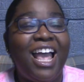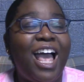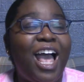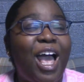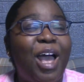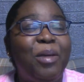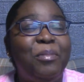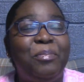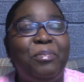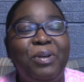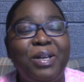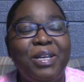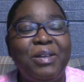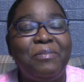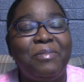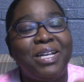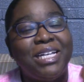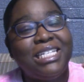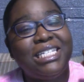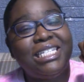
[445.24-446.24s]
I put
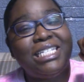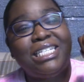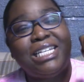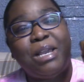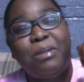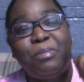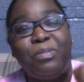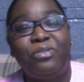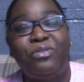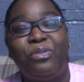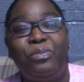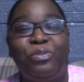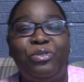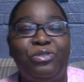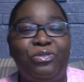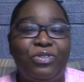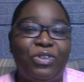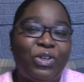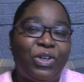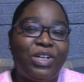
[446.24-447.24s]
my stamp of
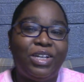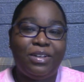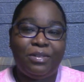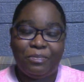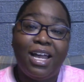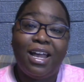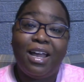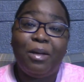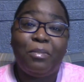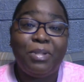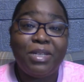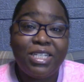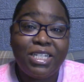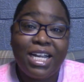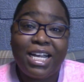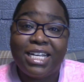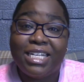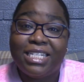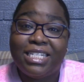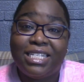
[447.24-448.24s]
approval on it. But
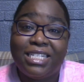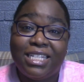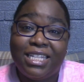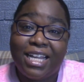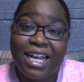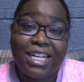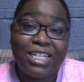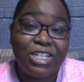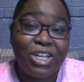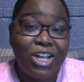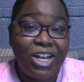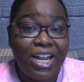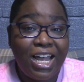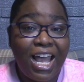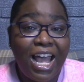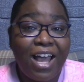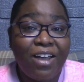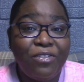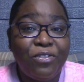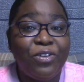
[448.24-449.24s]
yes, that's all I
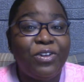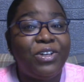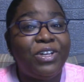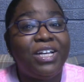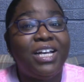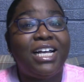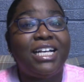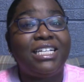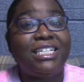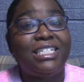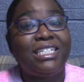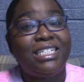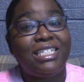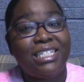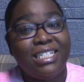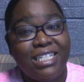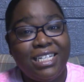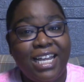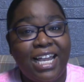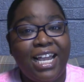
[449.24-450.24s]
have for you guys
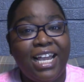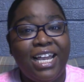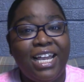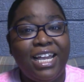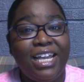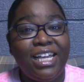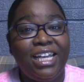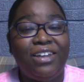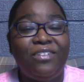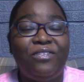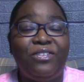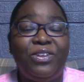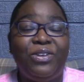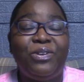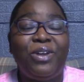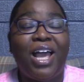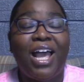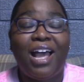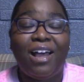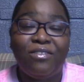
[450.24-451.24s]
today. If
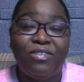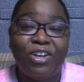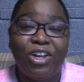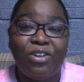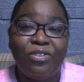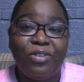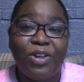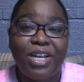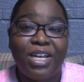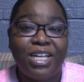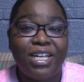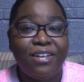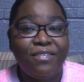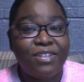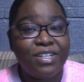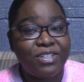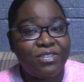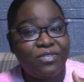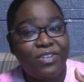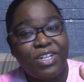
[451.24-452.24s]
you haven't already, give
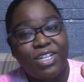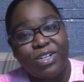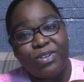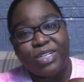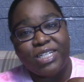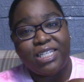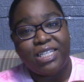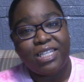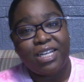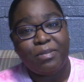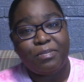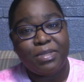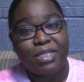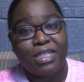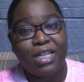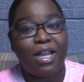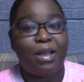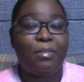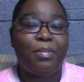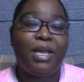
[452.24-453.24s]
this video a thumbs
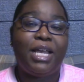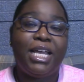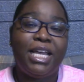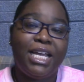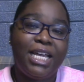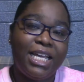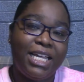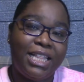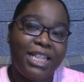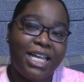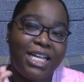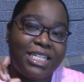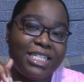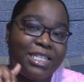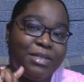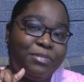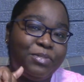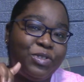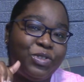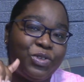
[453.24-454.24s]
up, hit that
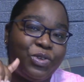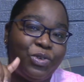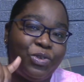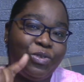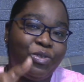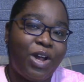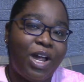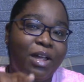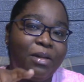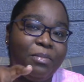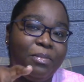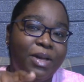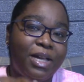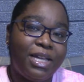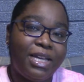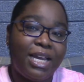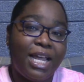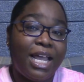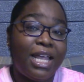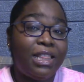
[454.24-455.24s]
subscribe
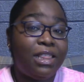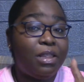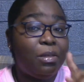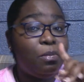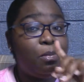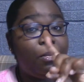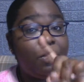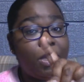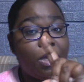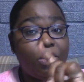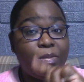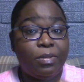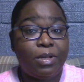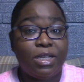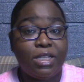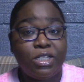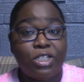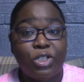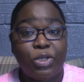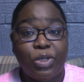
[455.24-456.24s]
button and the bell
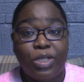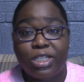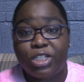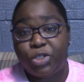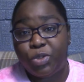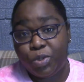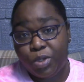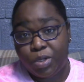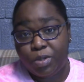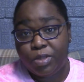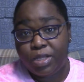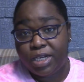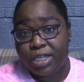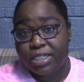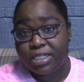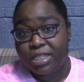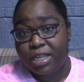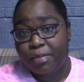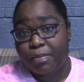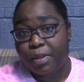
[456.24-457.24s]
button so that you know the
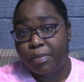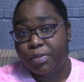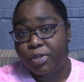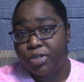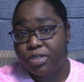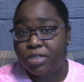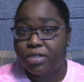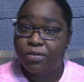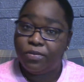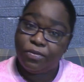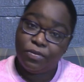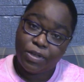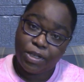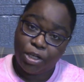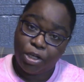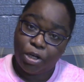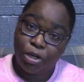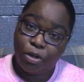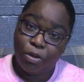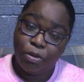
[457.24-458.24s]
next time I post a
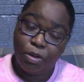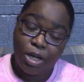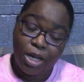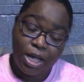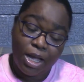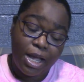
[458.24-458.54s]
video.